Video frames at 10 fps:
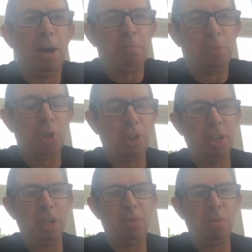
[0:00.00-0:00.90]

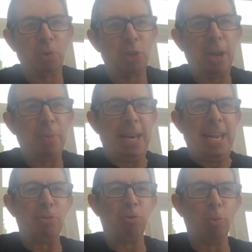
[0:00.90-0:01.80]
Certainly wasn't anywhere
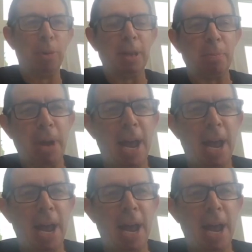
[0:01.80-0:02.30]
near £4 million.